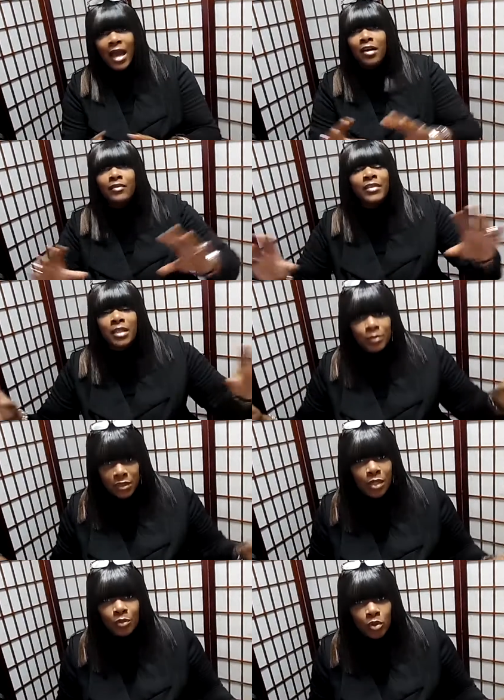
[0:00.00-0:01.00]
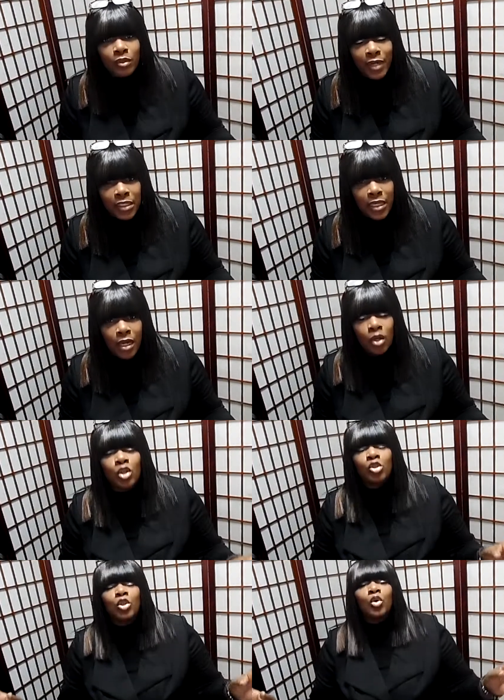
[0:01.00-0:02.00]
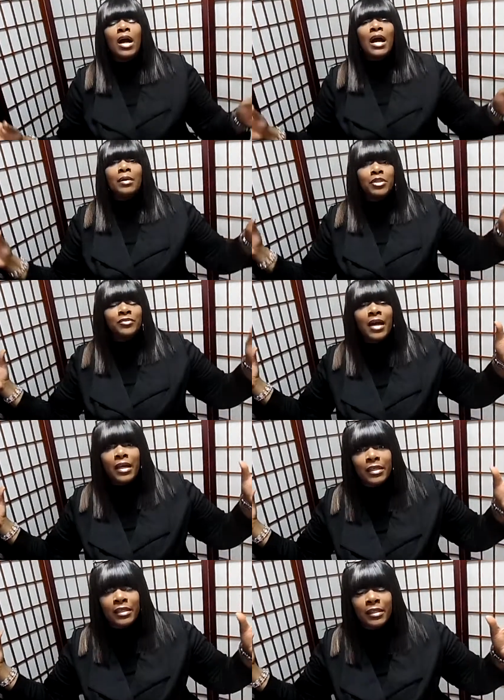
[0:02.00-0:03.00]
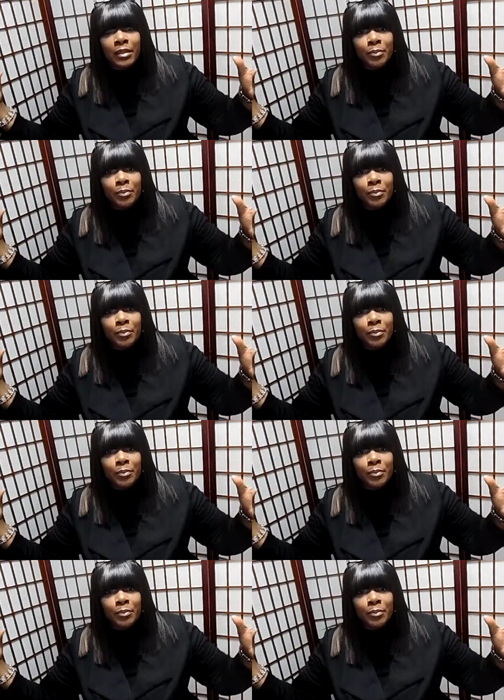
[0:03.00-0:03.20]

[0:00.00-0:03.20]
I don't even know what's going on right now. So I'm trying to